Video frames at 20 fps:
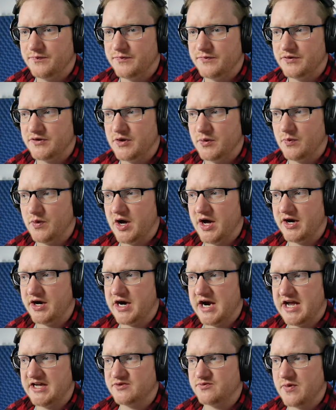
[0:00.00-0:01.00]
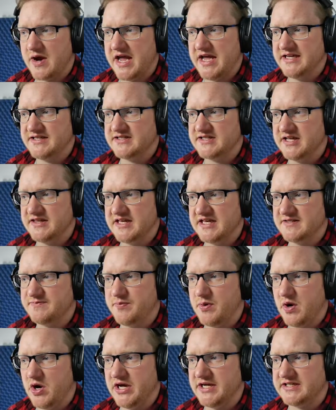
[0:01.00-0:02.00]
The water has raised to this
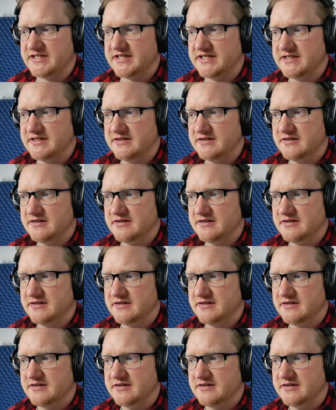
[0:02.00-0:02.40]
point.